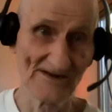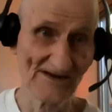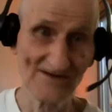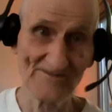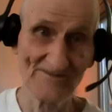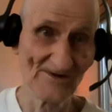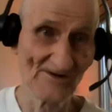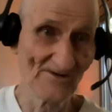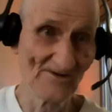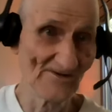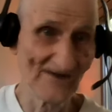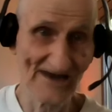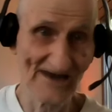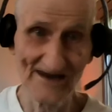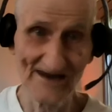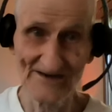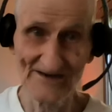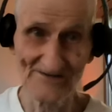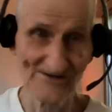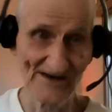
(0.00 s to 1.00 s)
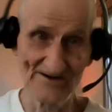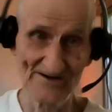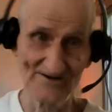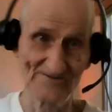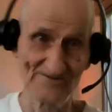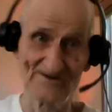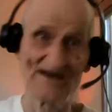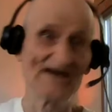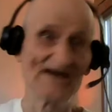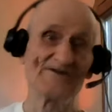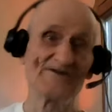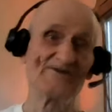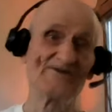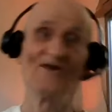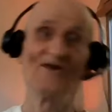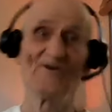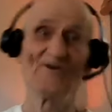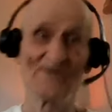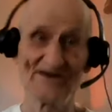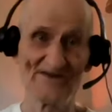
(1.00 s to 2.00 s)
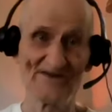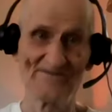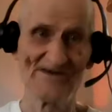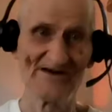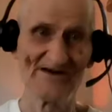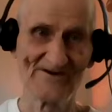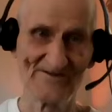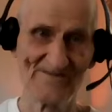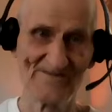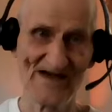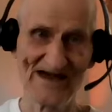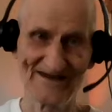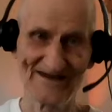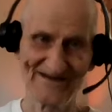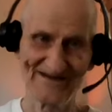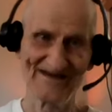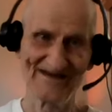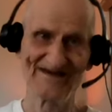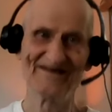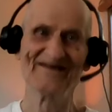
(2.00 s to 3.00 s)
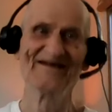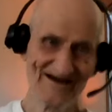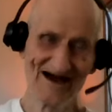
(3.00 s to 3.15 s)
even though canned sauerkraut. I didn't know any better back then.